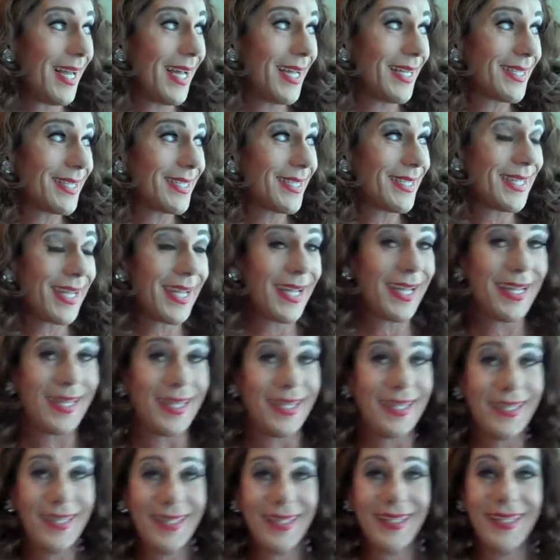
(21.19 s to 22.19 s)
like today?
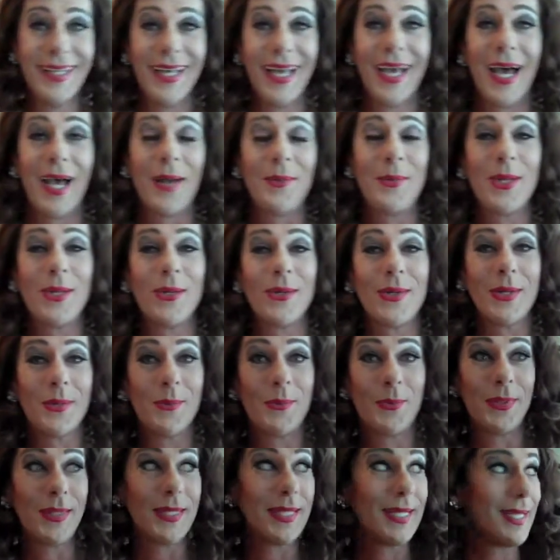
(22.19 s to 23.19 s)
I'm here in a
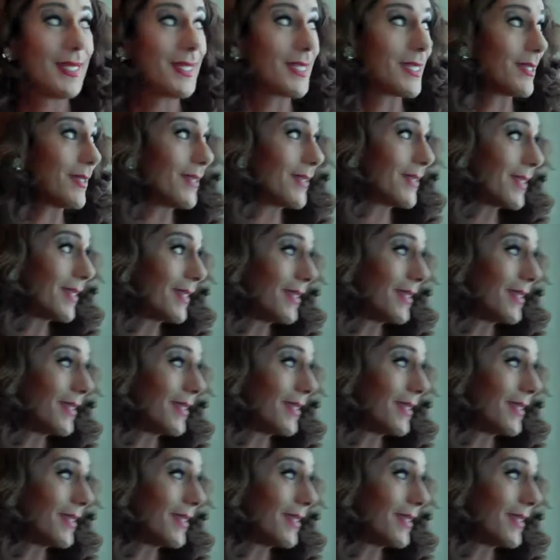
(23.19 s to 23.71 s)
blizzard,